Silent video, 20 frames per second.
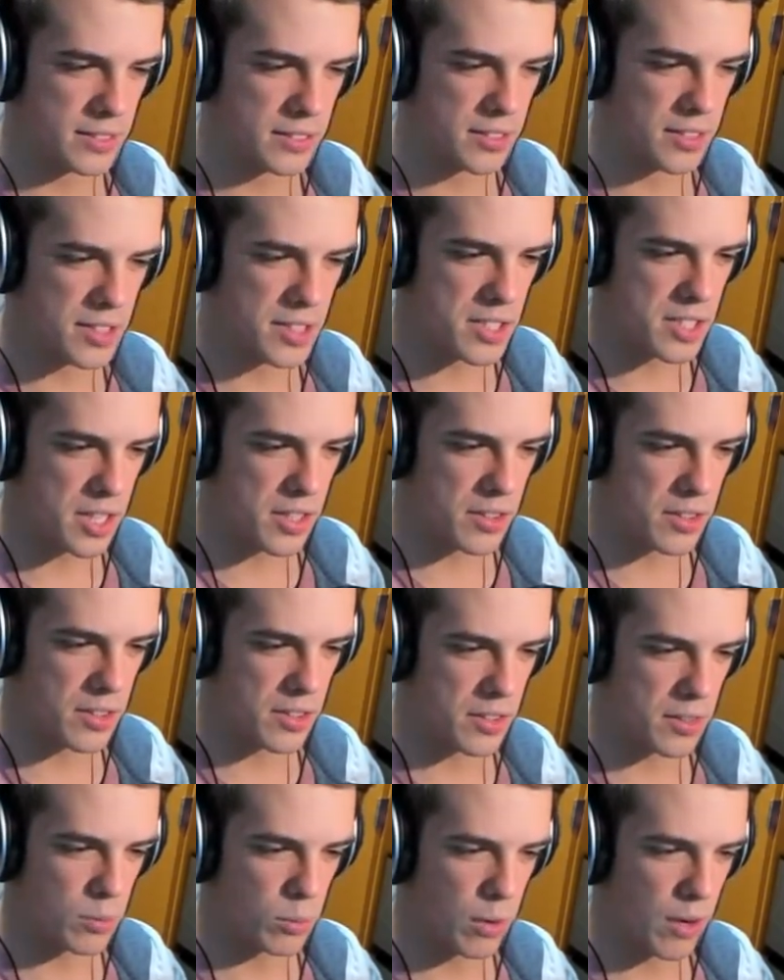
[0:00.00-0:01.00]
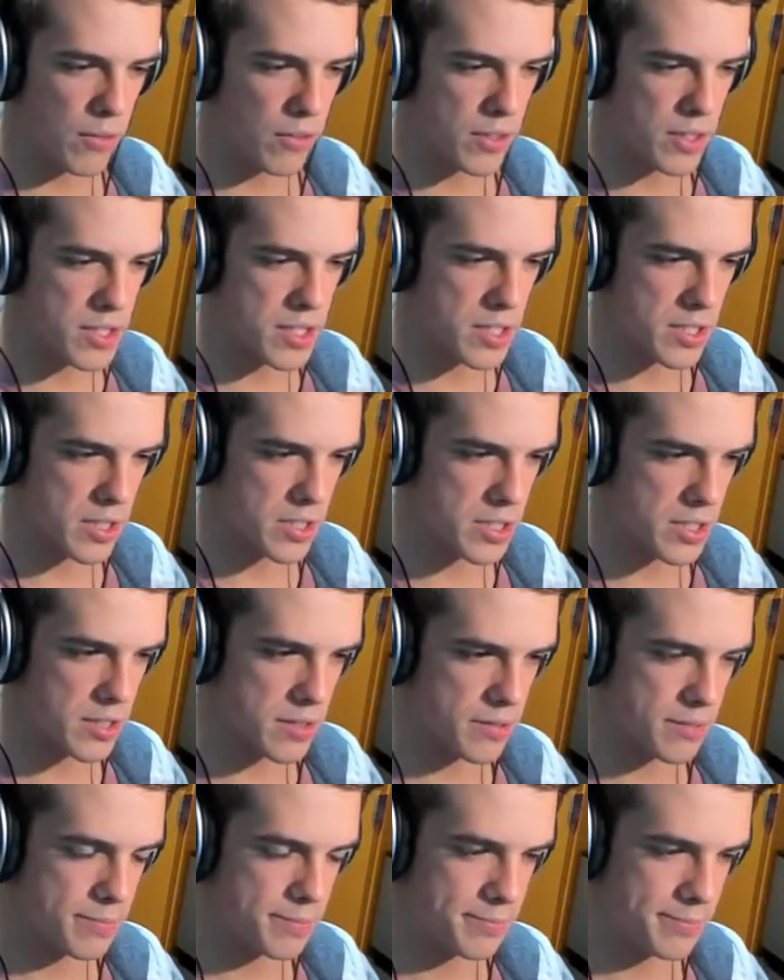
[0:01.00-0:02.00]
Let's get wherever this is.
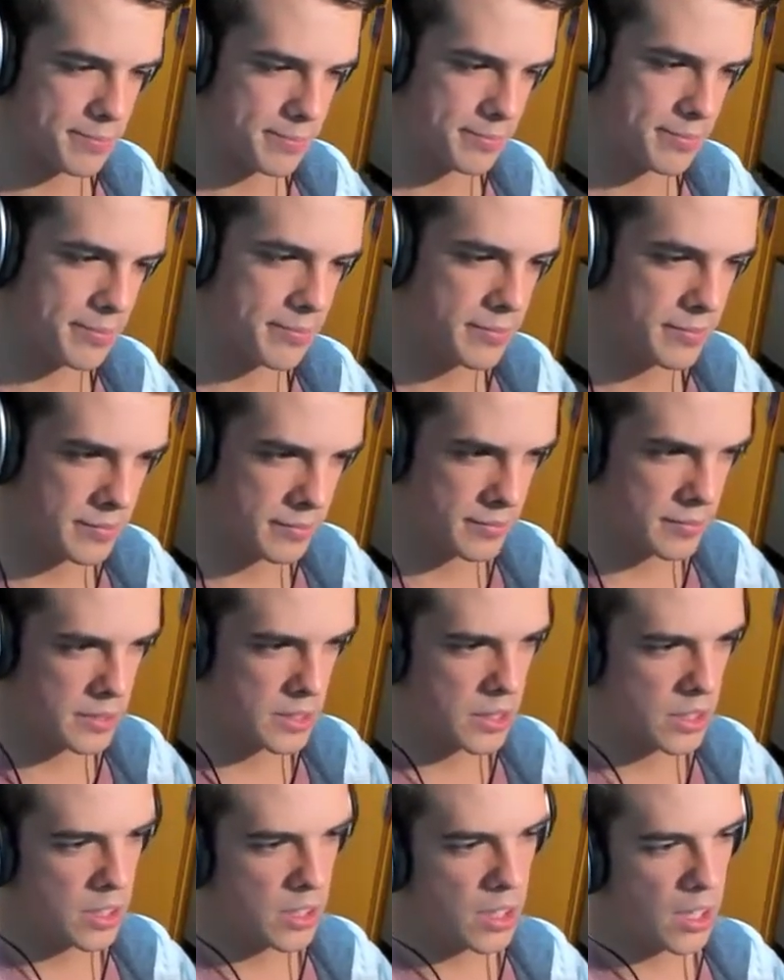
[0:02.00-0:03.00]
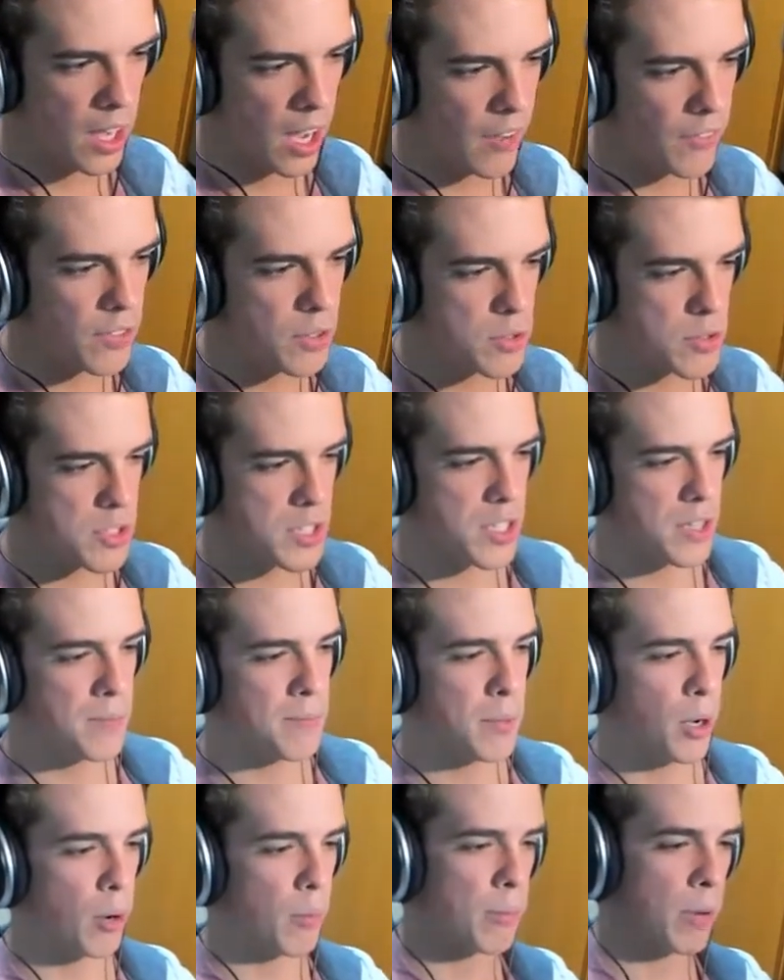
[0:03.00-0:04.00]
Hmm. Haven't you seen
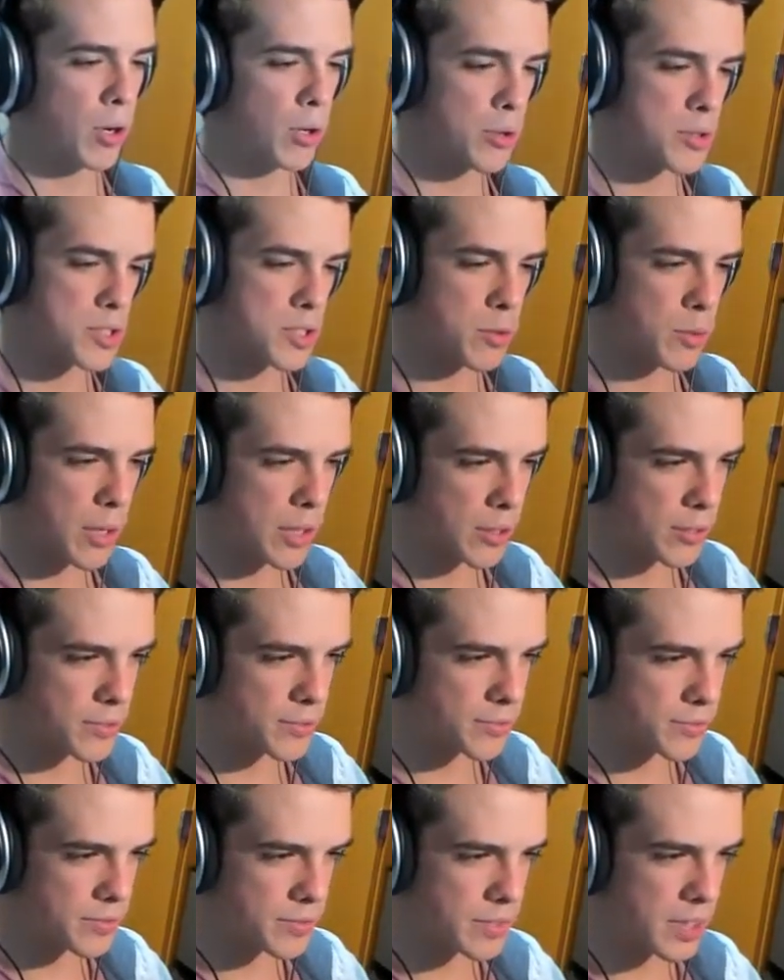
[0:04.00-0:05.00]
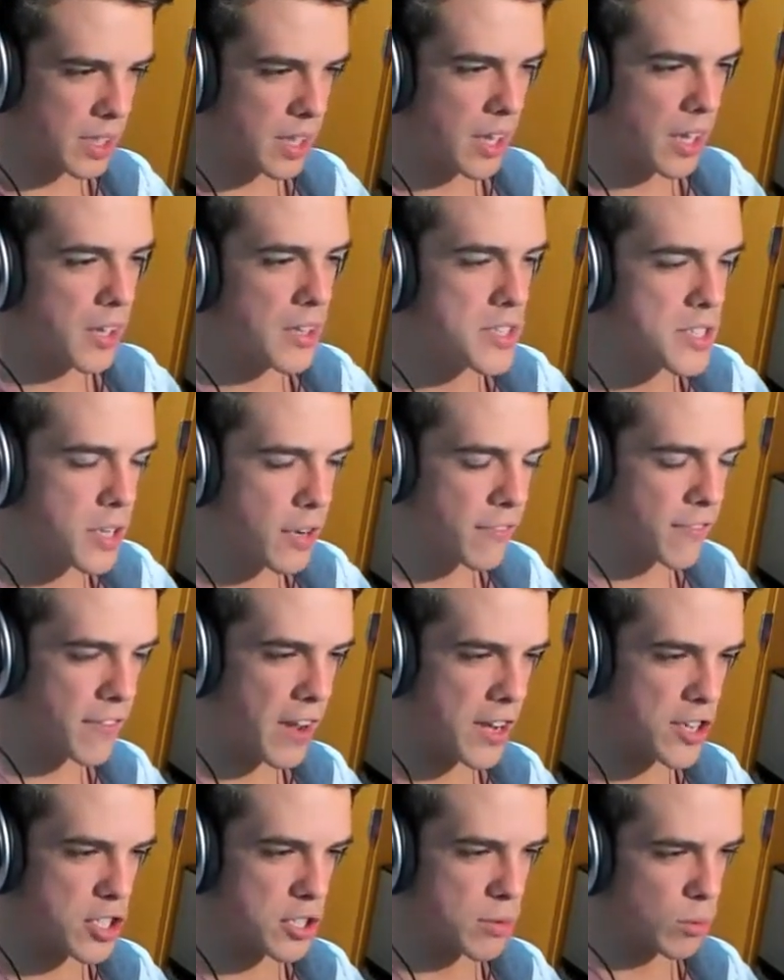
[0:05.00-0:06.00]
belt buckles in a while? At least not
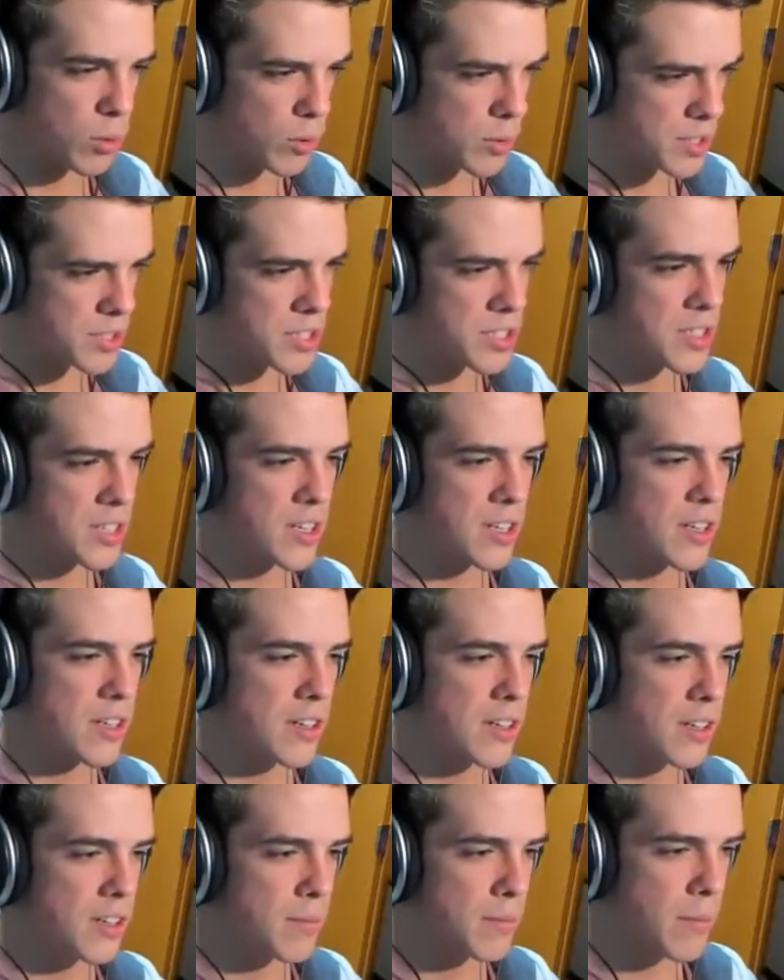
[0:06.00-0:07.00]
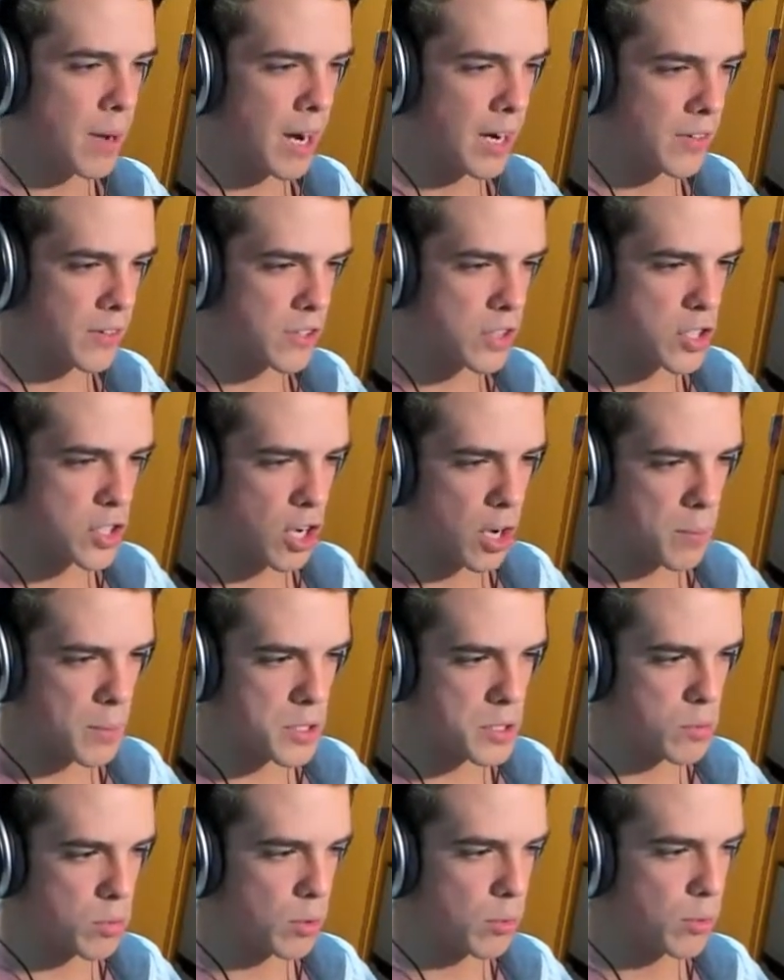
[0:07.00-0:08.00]
fashionable ones. Mike at the shop
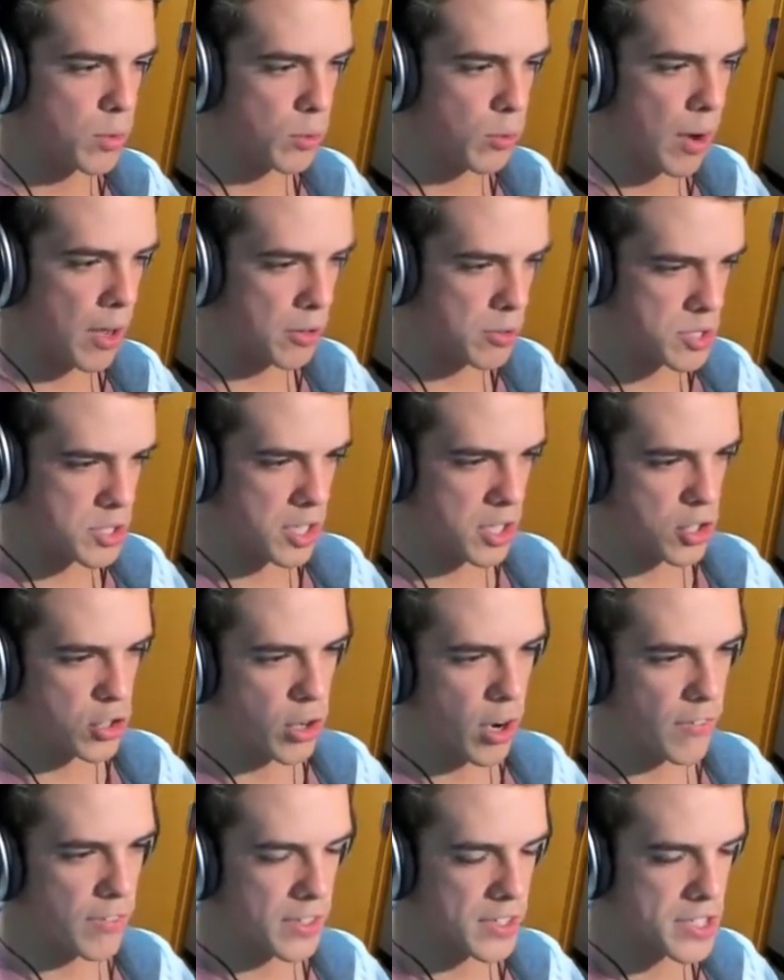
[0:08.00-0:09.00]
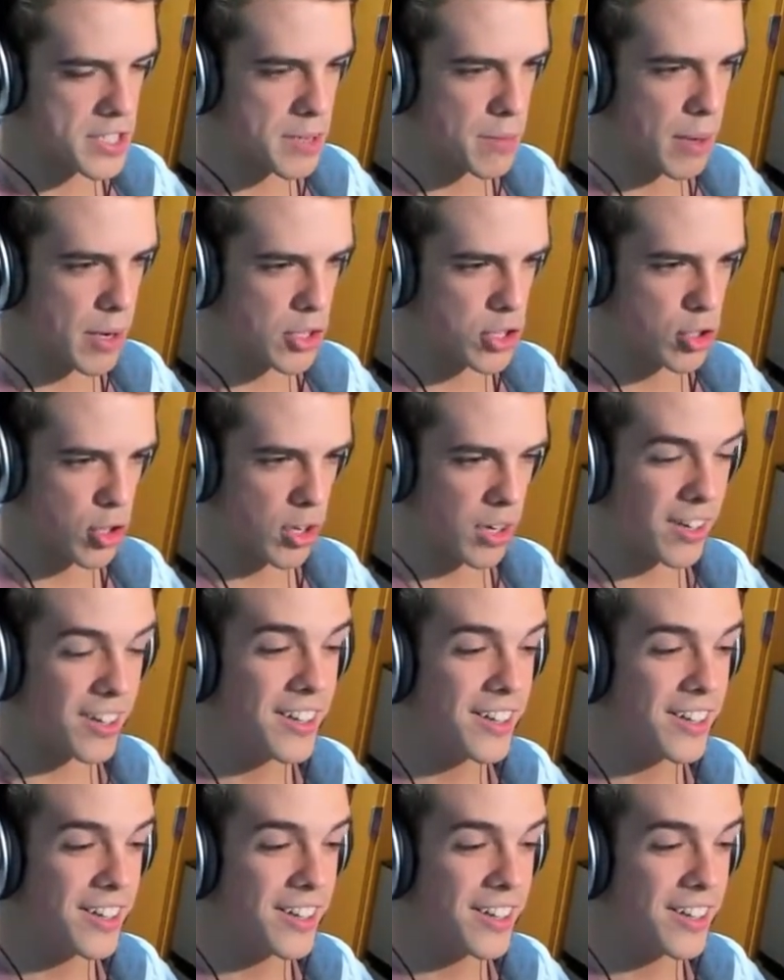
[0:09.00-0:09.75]
has one with a rattlesnake driving a semi truck.